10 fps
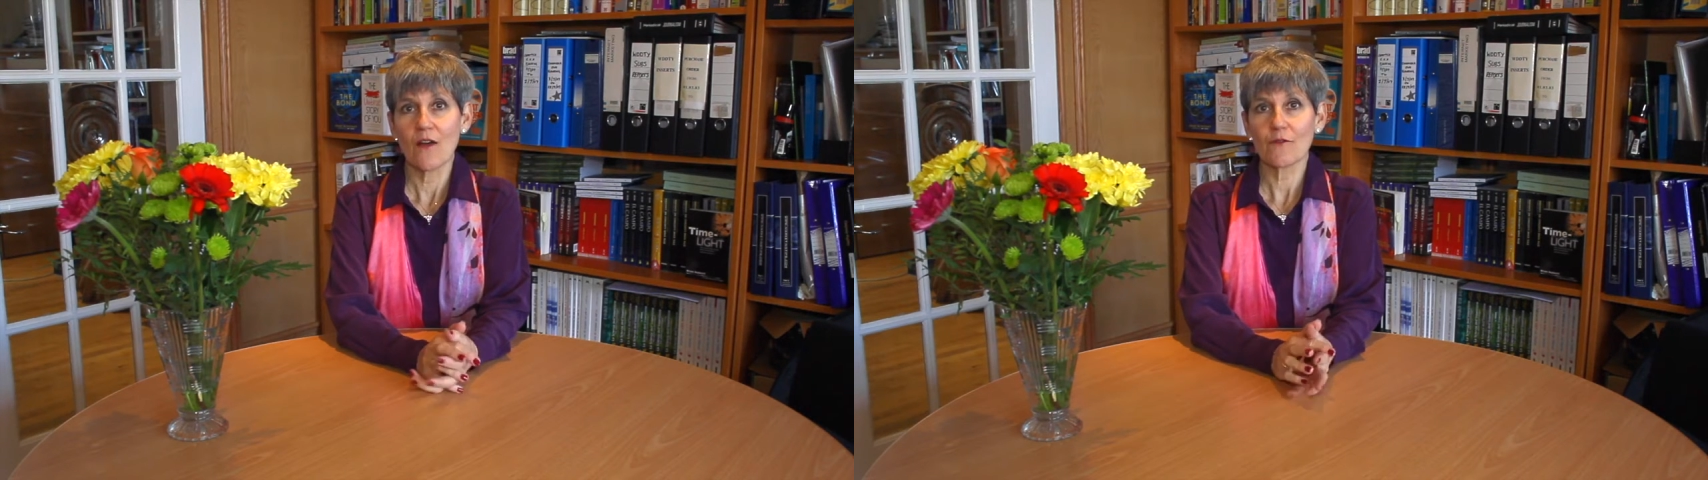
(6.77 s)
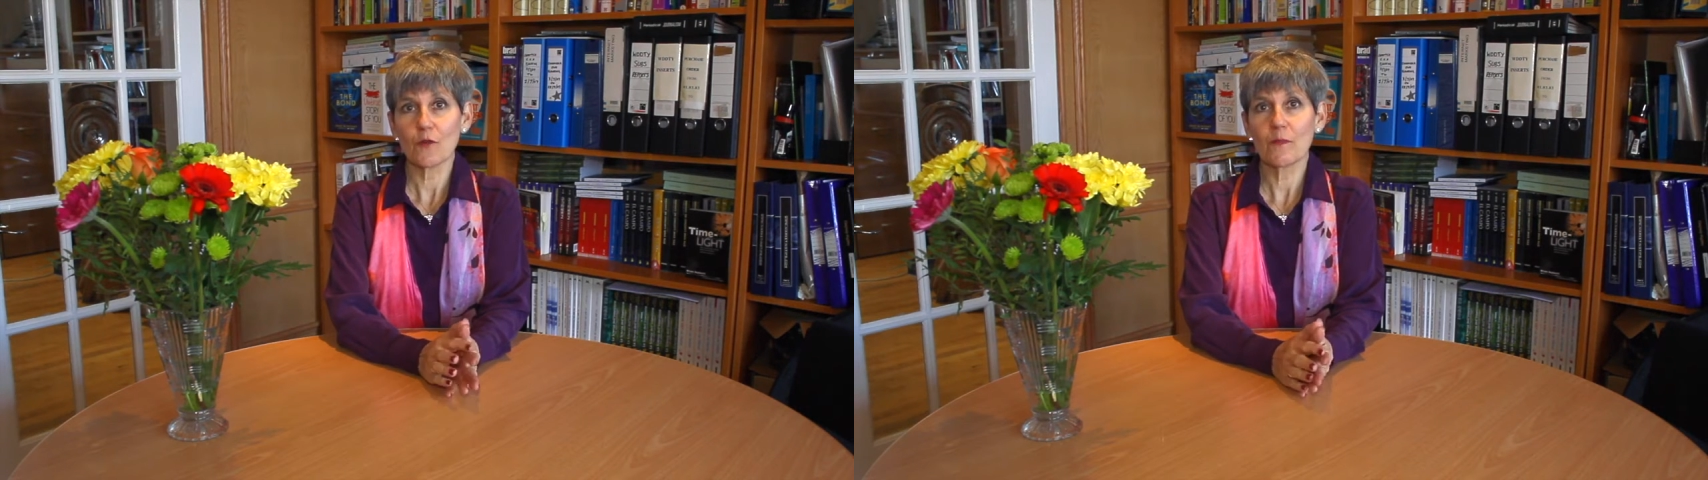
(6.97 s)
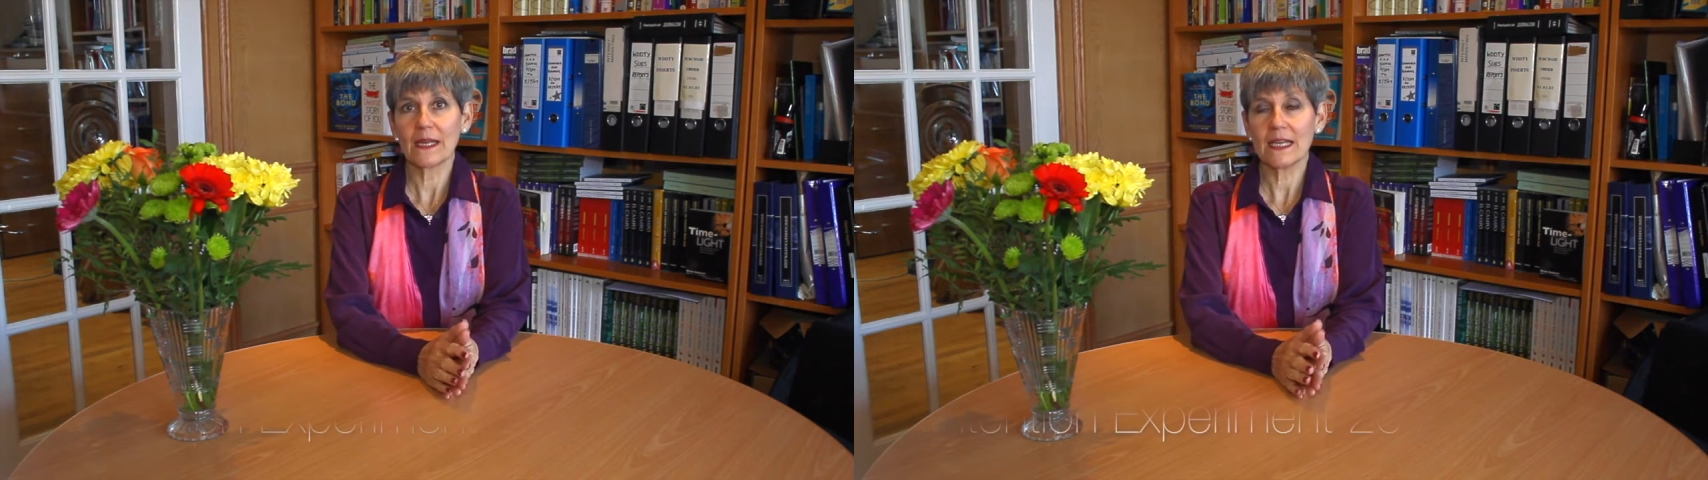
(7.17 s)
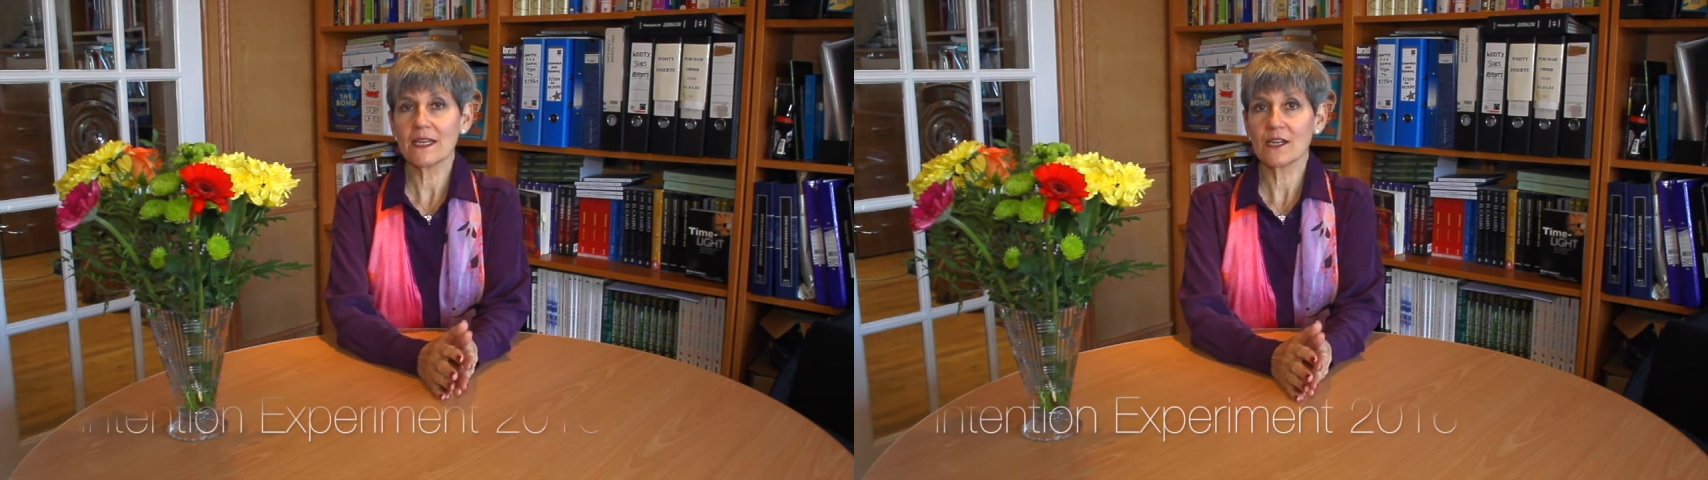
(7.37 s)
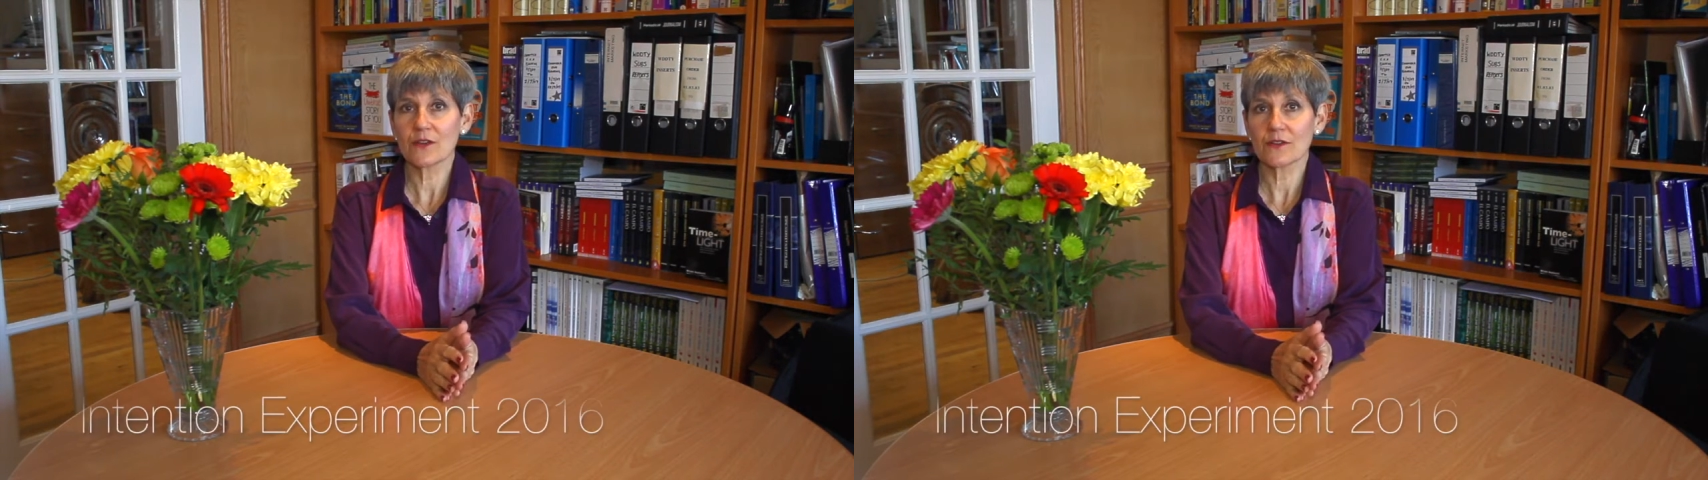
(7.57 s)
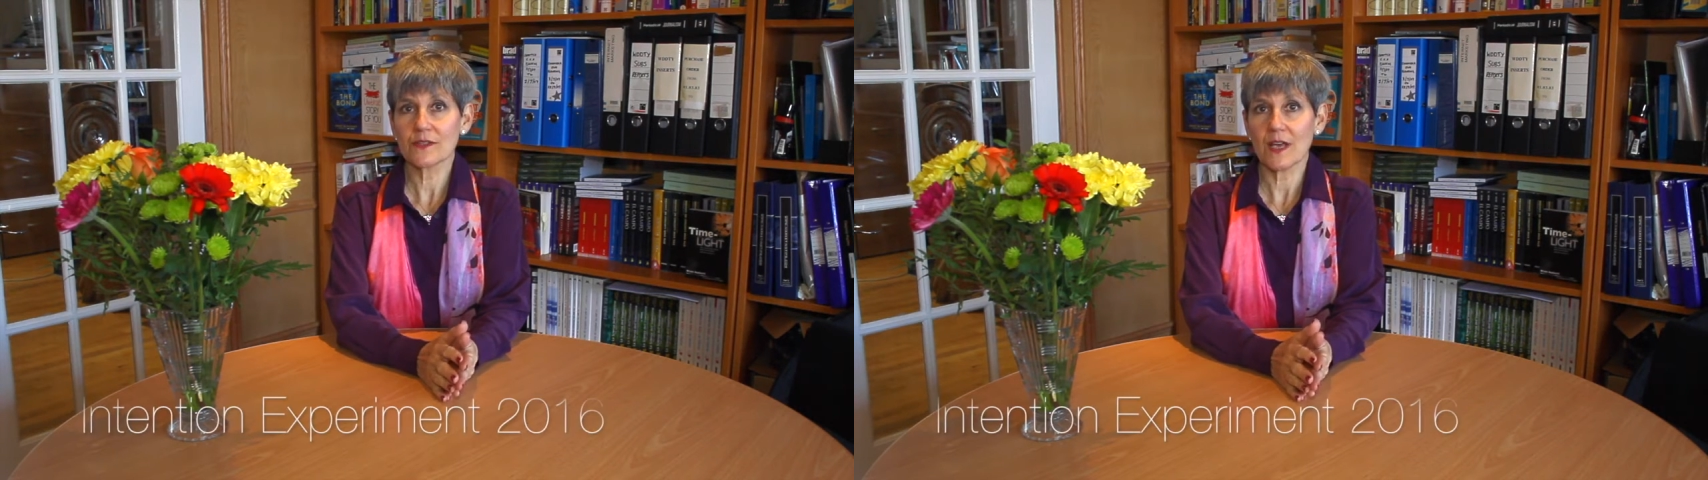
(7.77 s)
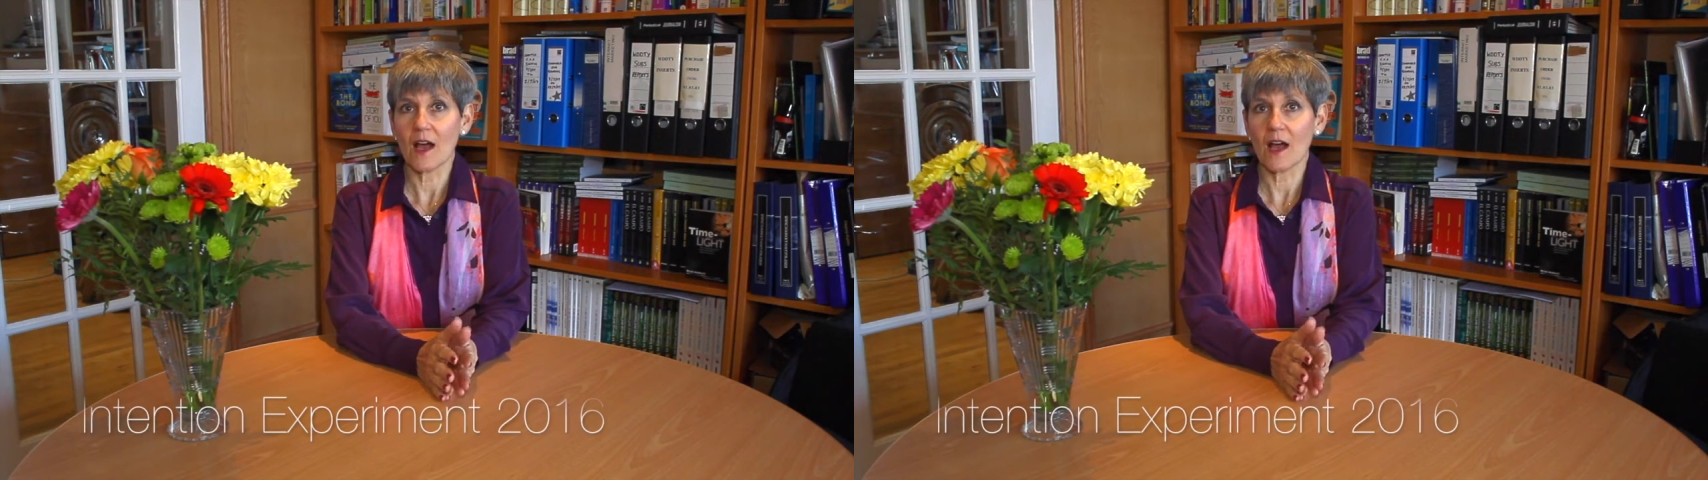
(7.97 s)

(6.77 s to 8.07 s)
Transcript: For many years,